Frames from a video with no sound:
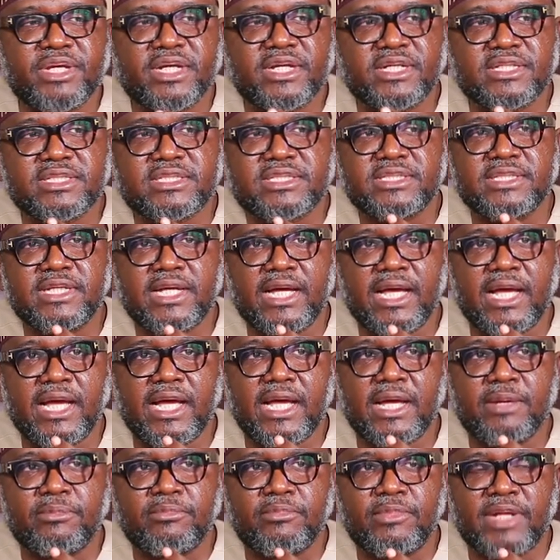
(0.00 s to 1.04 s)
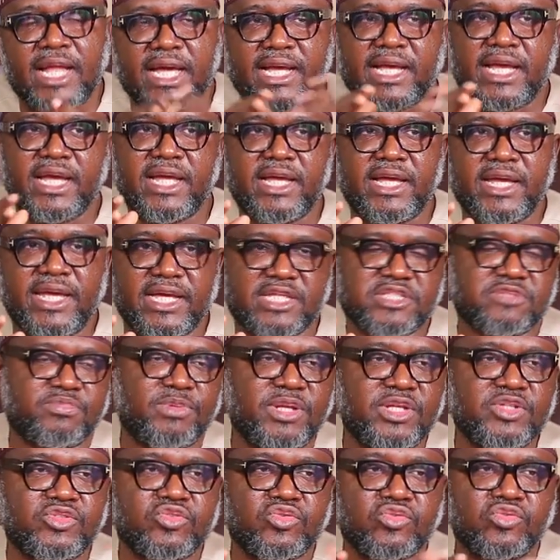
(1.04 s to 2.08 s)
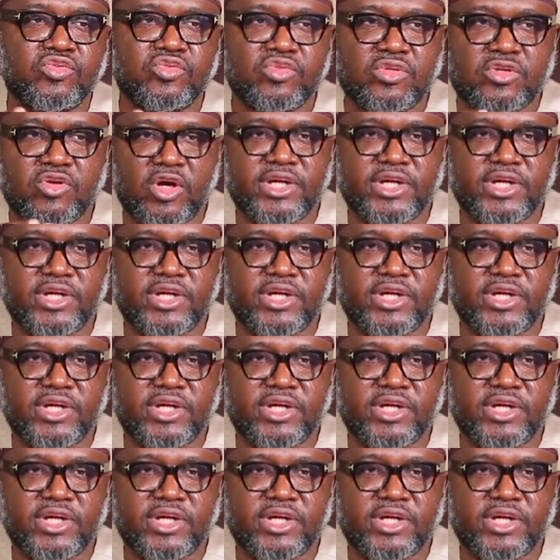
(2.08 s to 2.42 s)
because, like I explained to you,